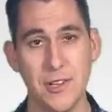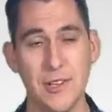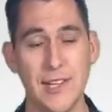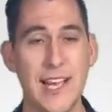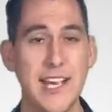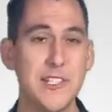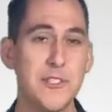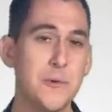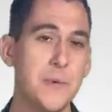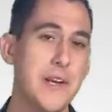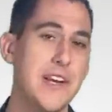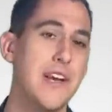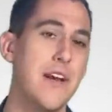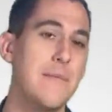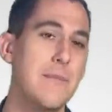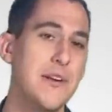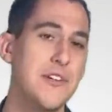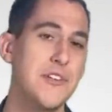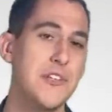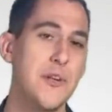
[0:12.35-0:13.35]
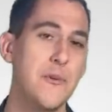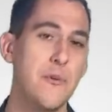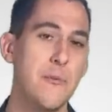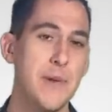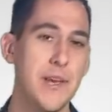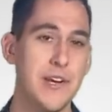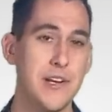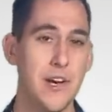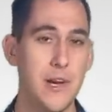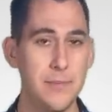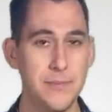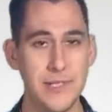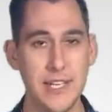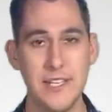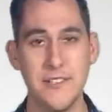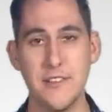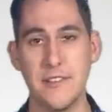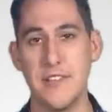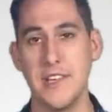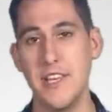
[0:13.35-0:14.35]
last week I mentioned there would be an
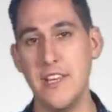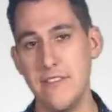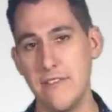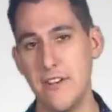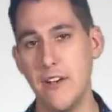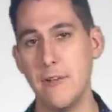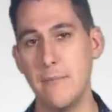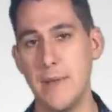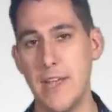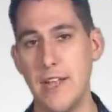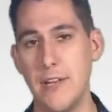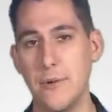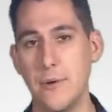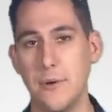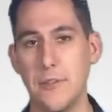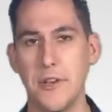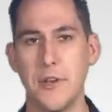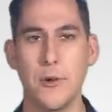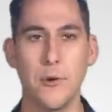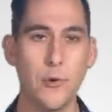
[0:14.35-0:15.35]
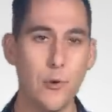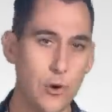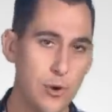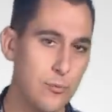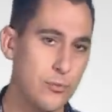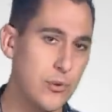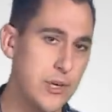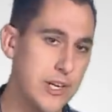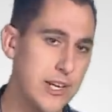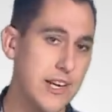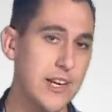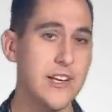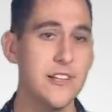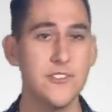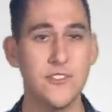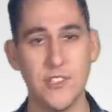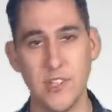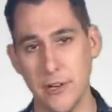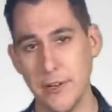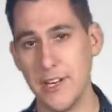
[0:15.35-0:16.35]
update to the eval manual that incorporated and
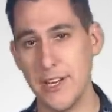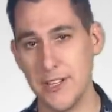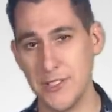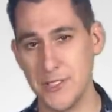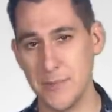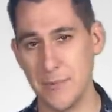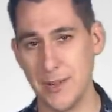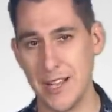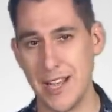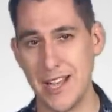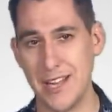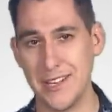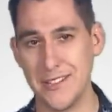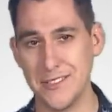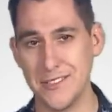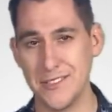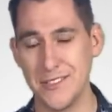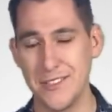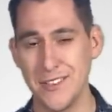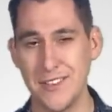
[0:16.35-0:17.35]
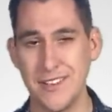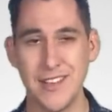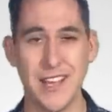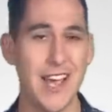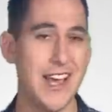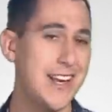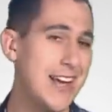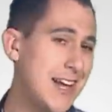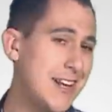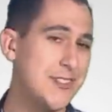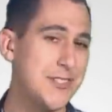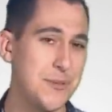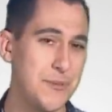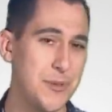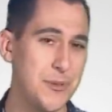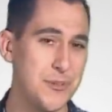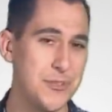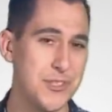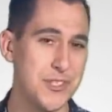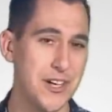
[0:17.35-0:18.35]
consolidated some guidance and added some
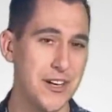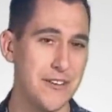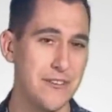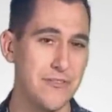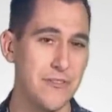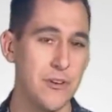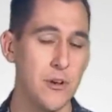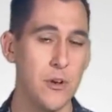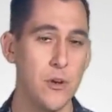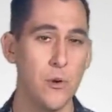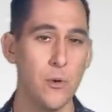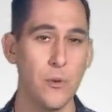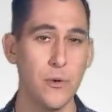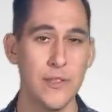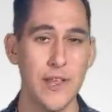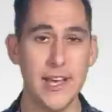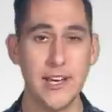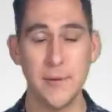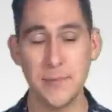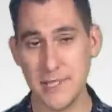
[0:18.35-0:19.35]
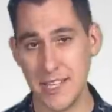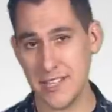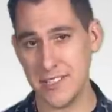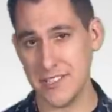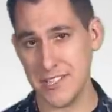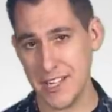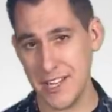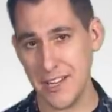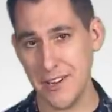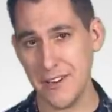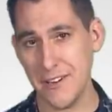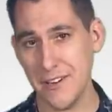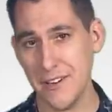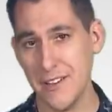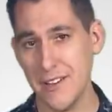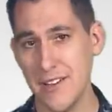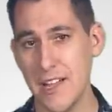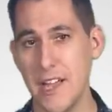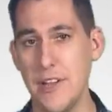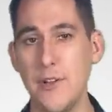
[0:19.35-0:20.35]
new stuff. Well, that update is here,
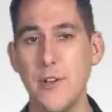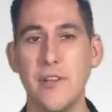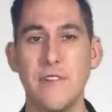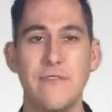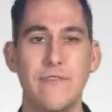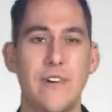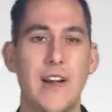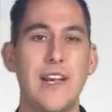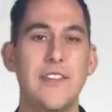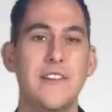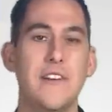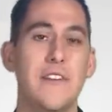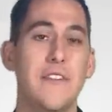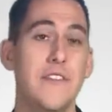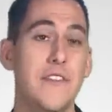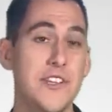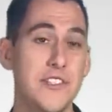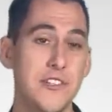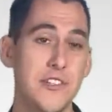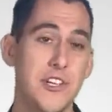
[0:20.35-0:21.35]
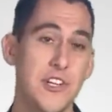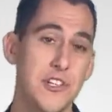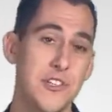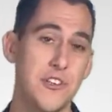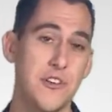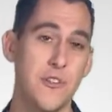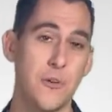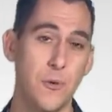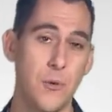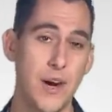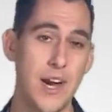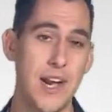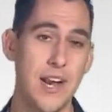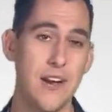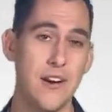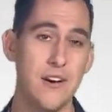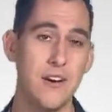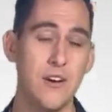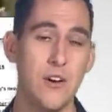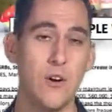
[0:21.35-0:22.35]
and you can find it in this edition of The
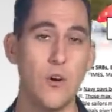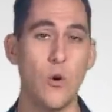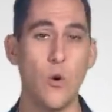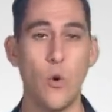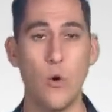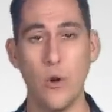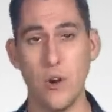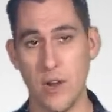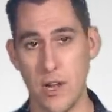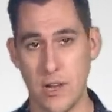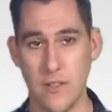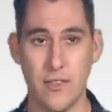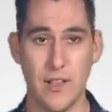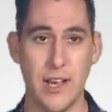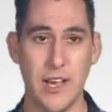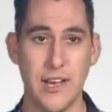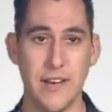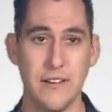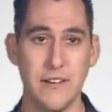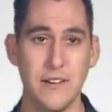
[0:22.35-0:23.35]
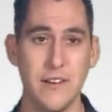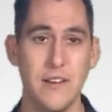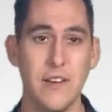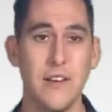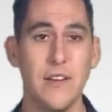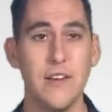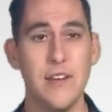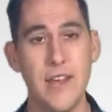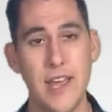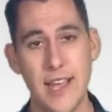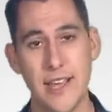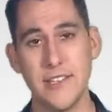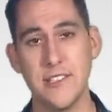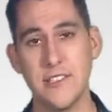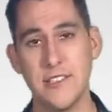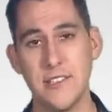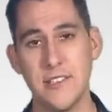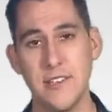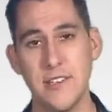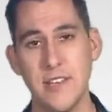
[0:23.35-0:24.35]
Wire or online.
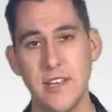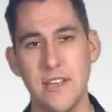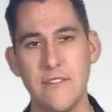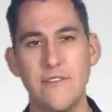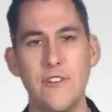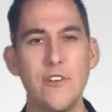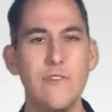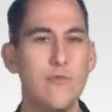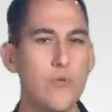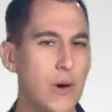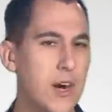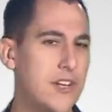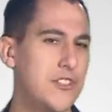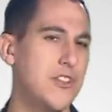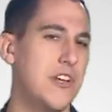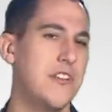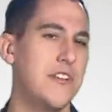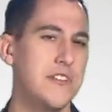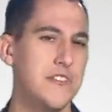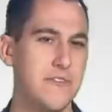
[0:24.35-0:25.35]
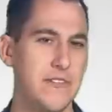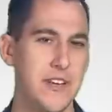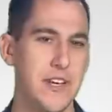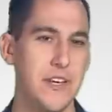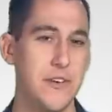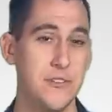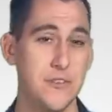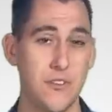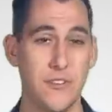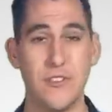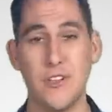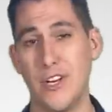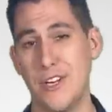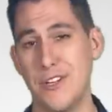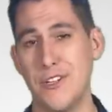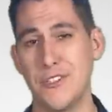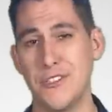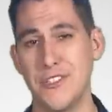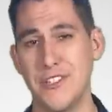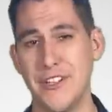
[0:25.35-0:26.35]
Next, if you've watched any of these videos and thought
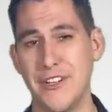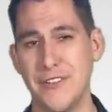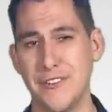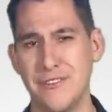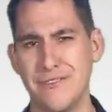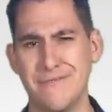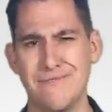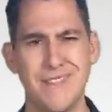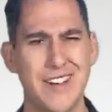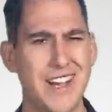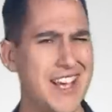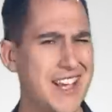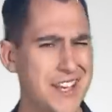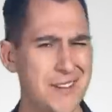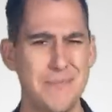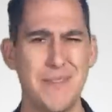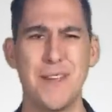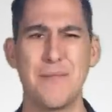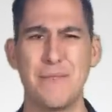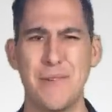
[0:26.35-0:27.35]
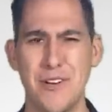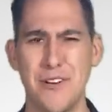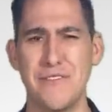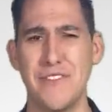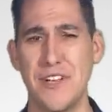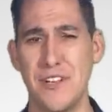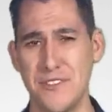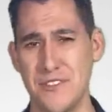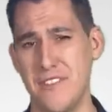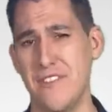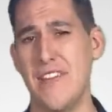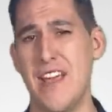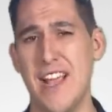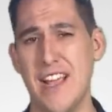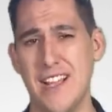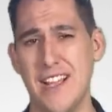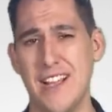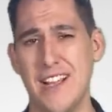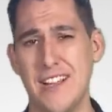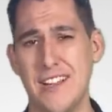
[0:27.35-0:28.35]
to yourself, I can make better videos than
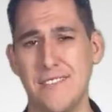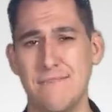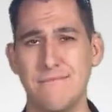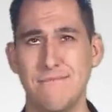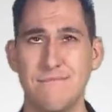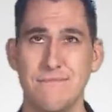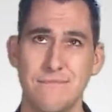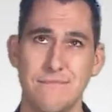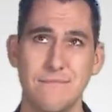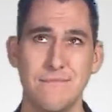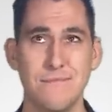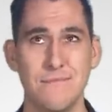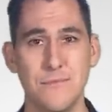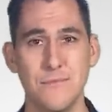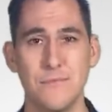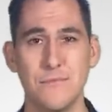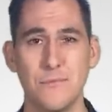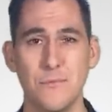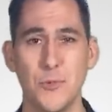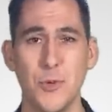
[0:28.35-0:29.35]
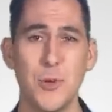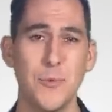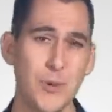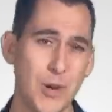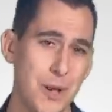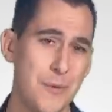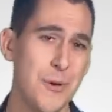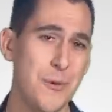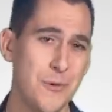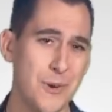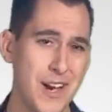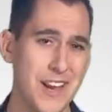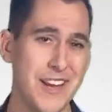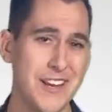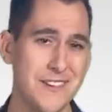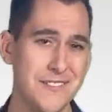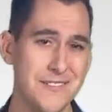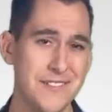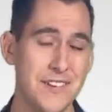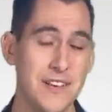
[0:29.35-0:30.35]
that guy, well, you're probably
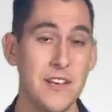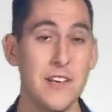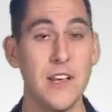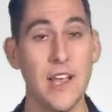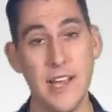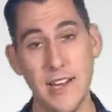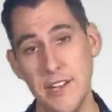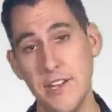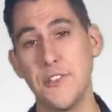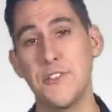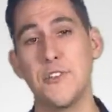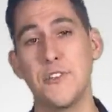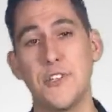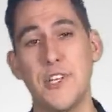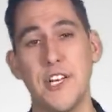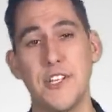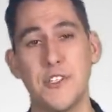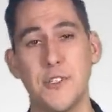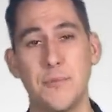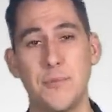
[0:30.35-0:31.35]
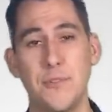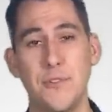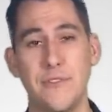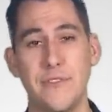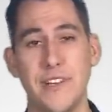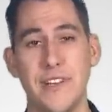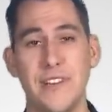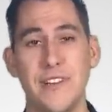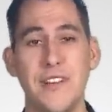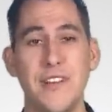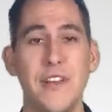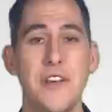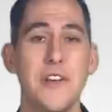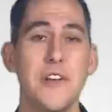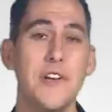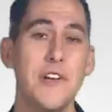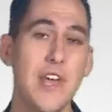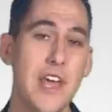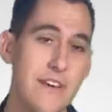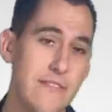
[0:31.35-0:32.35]
right, and here's your chance to prove it.
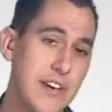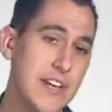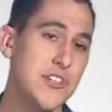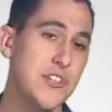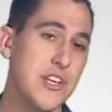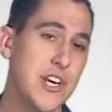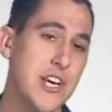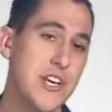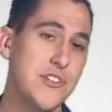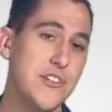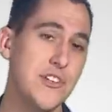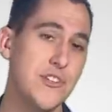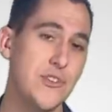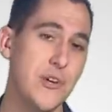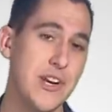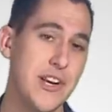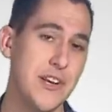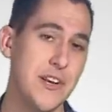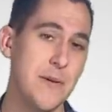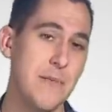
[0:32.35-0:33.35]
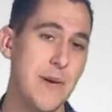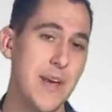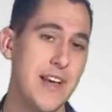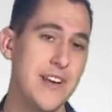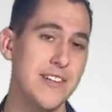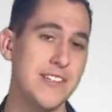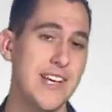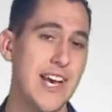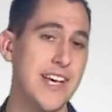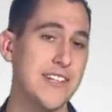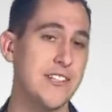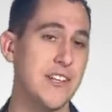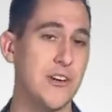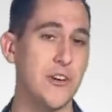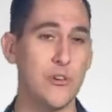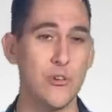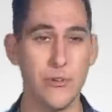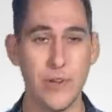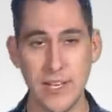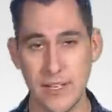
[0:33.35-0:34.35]
Navy Education and Training Command is asking
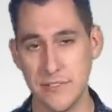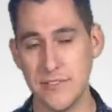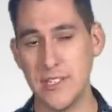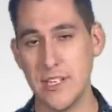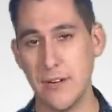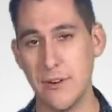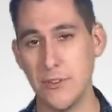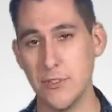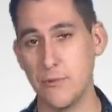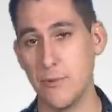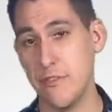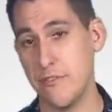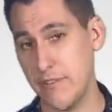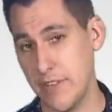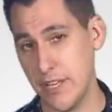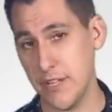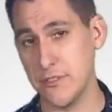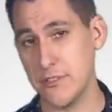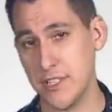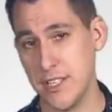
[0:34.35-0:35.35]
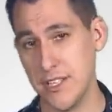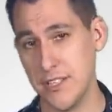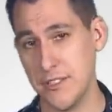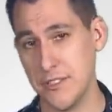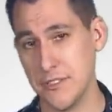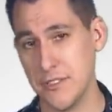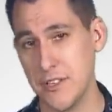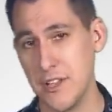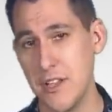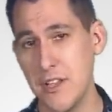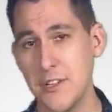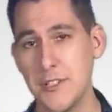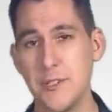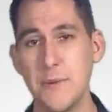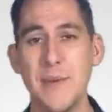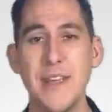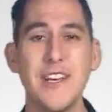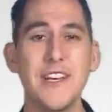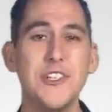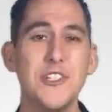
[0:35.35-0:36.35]
creative sailors with video skills to
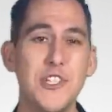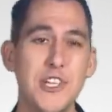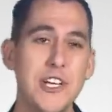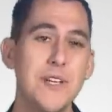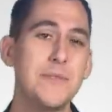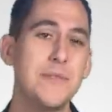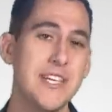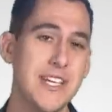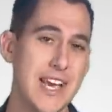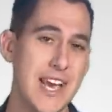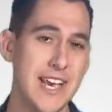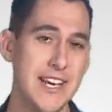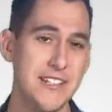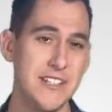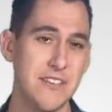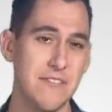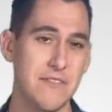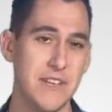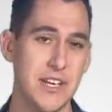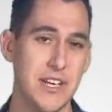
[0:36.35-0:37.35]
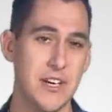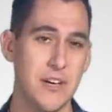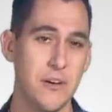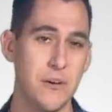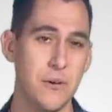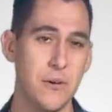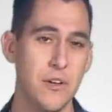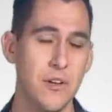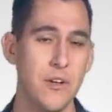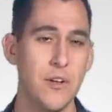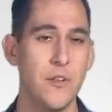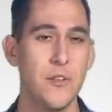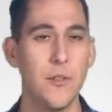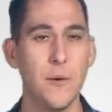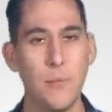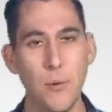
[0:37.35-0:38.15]
make a G M T hazing video. The